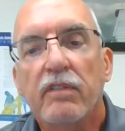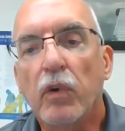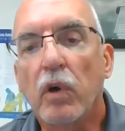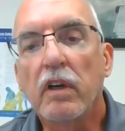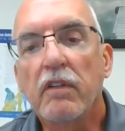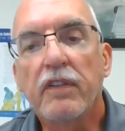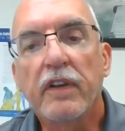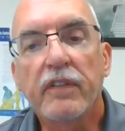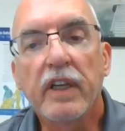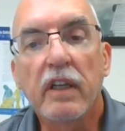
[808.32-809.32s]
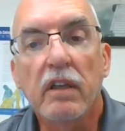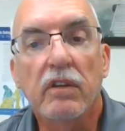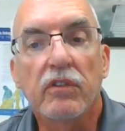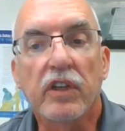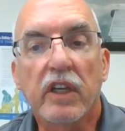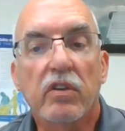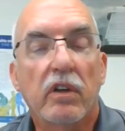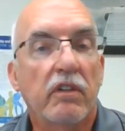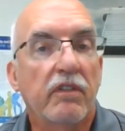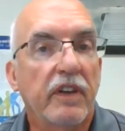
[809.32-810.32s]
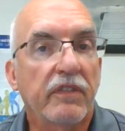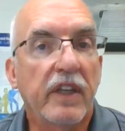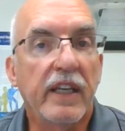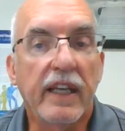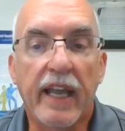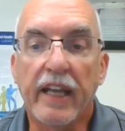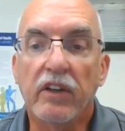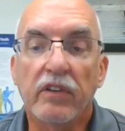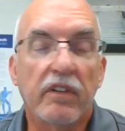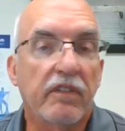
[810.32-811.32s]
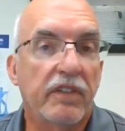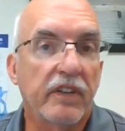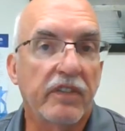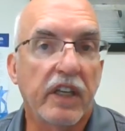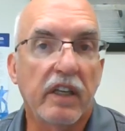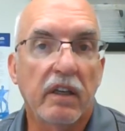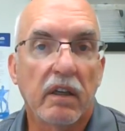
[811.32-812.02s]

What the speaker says: $450, $650, $850,